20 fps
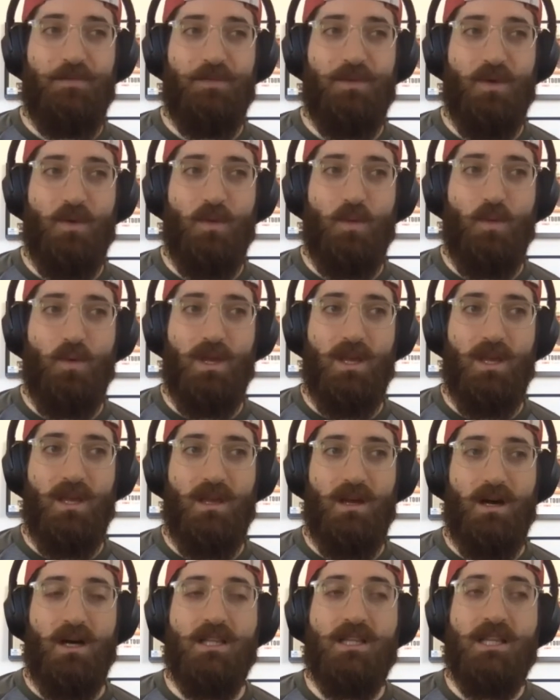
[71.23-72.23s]

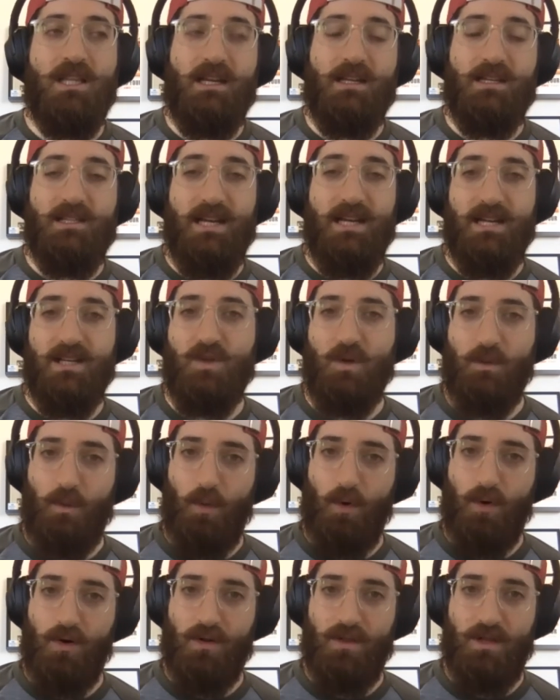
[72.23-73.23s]
we, unlike a text
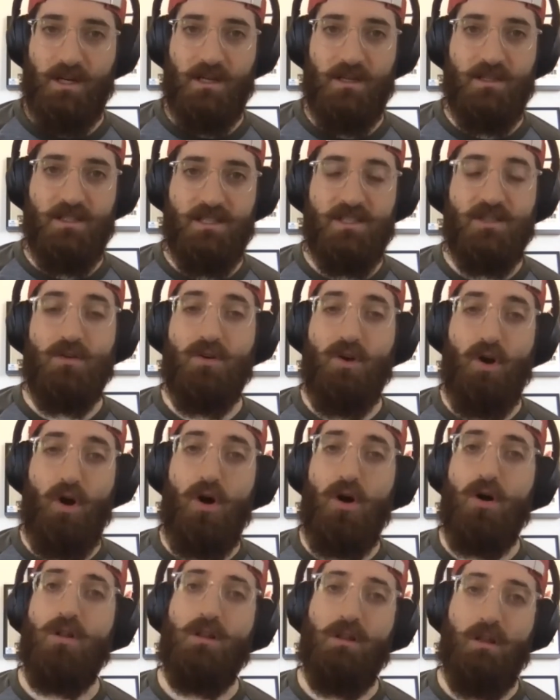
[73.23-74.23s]
reporter that can still
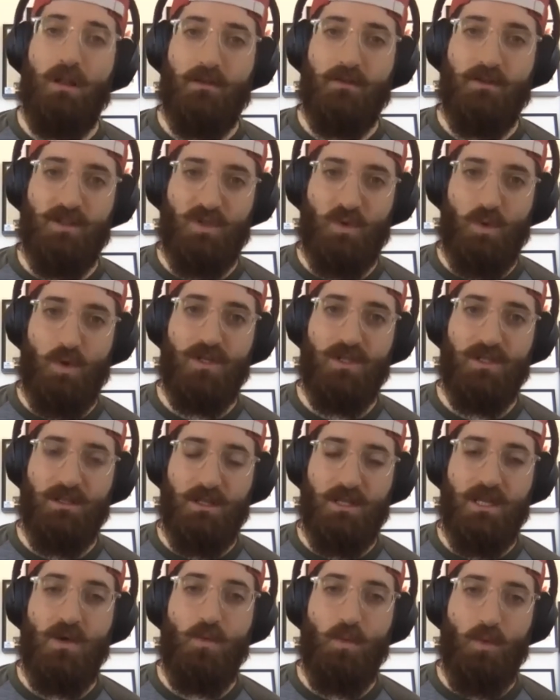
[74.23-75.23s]
call a lot of the sources
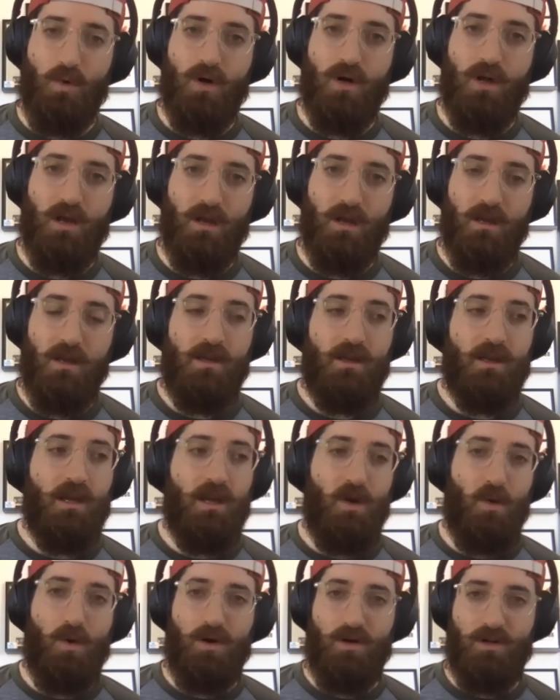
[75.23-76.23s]
that they would
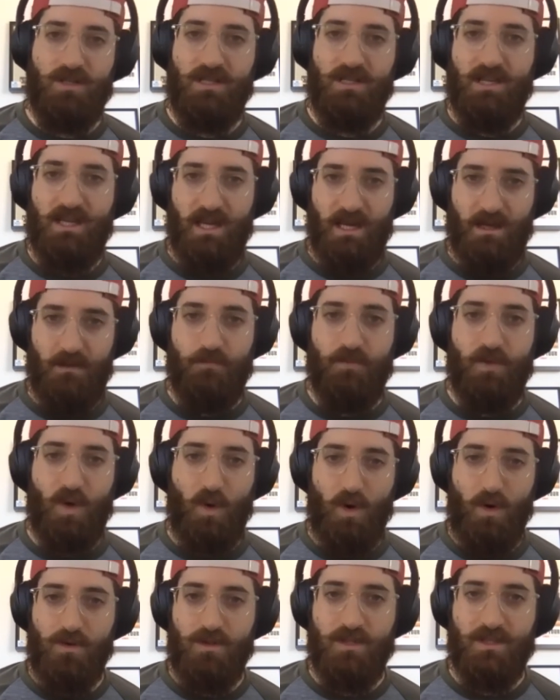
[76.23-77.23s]
in order to get the
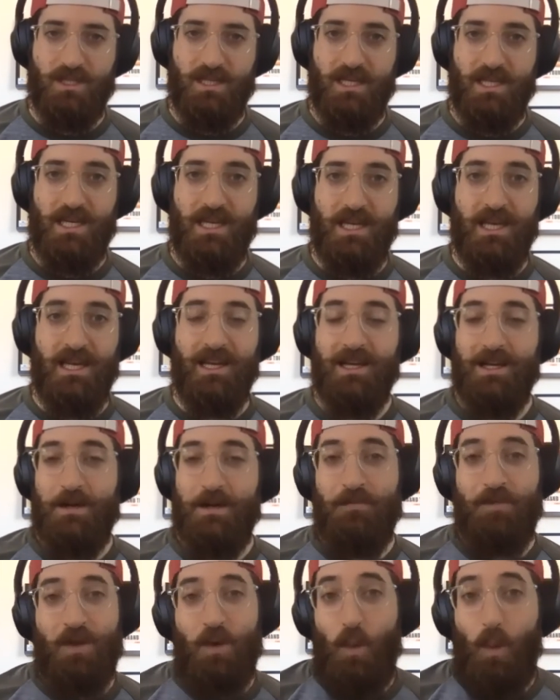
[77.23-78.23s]
quotes that they need,
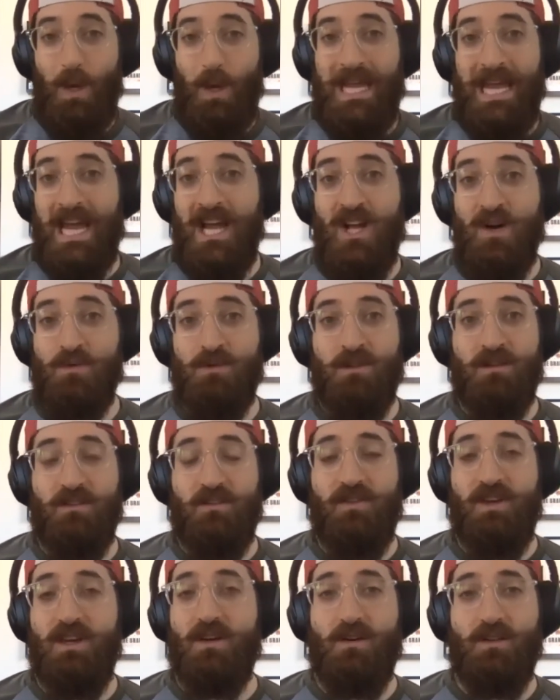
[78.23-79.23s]
we can't go into the
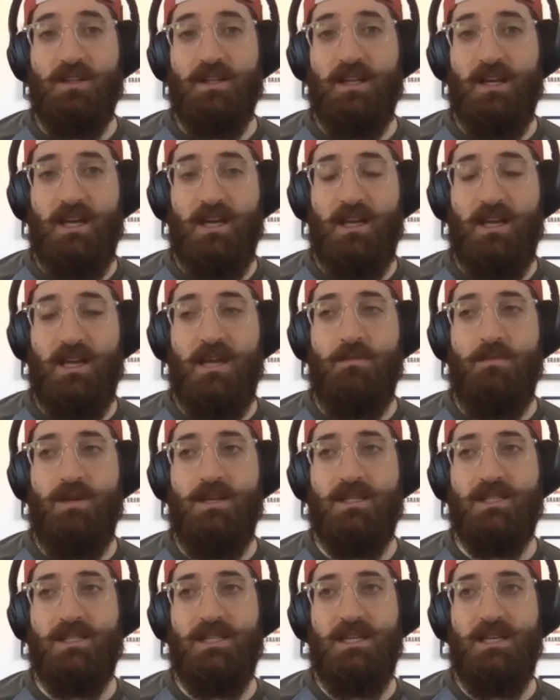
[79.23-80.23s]
field. Like
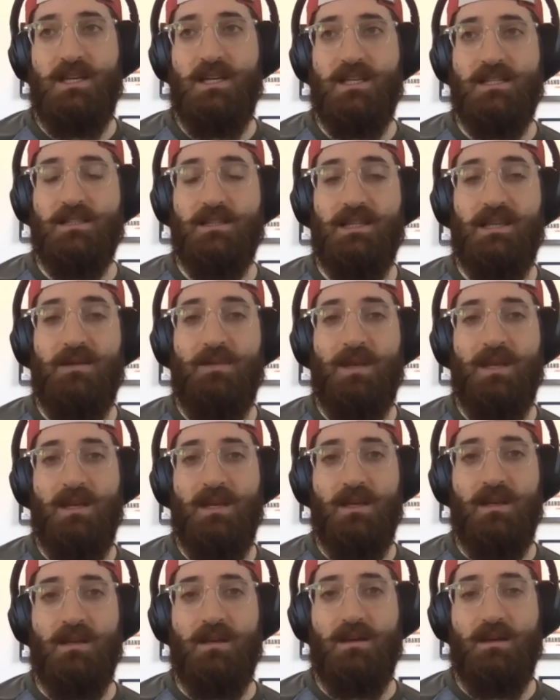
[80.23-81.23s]
NBC has
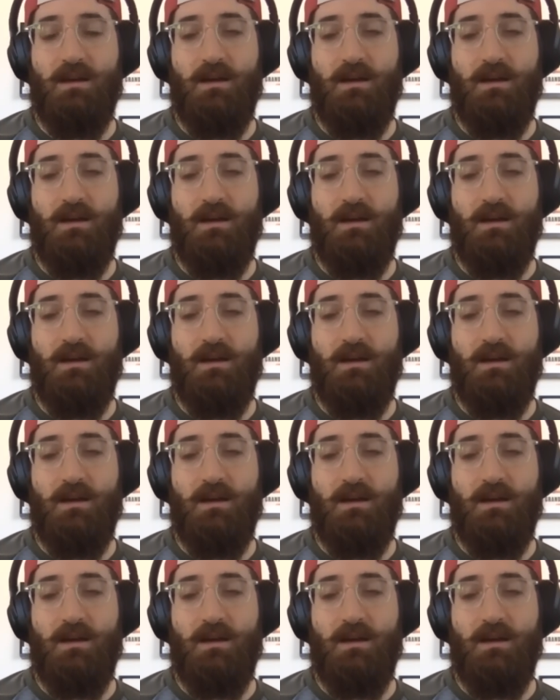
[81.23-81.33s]
limited